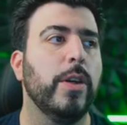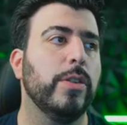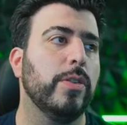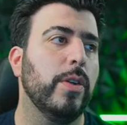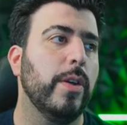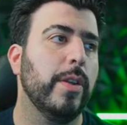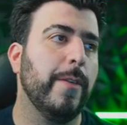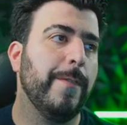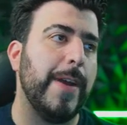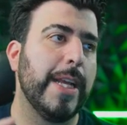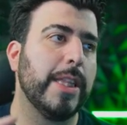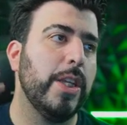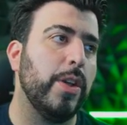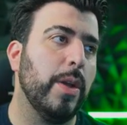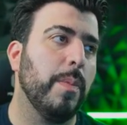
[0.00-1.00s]
So the fact
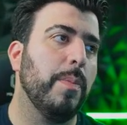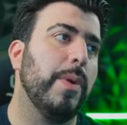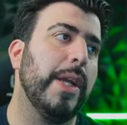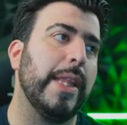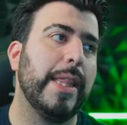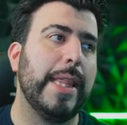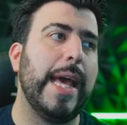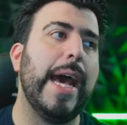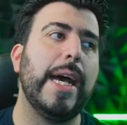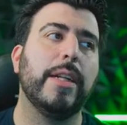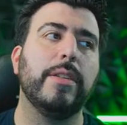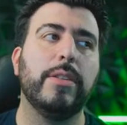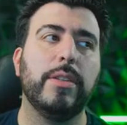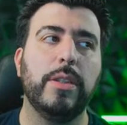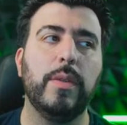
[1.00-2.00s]
that you can bring
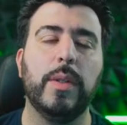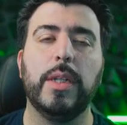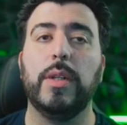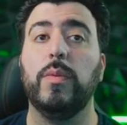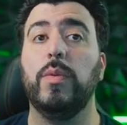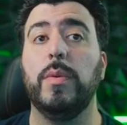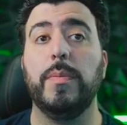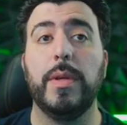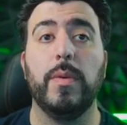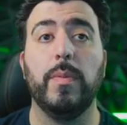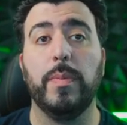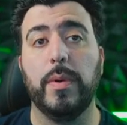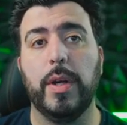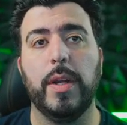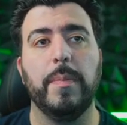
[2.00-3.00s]
that to it would be
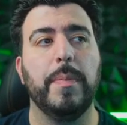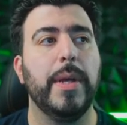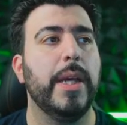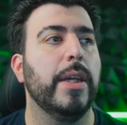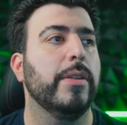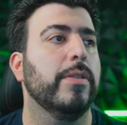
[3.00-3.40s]
pretty big.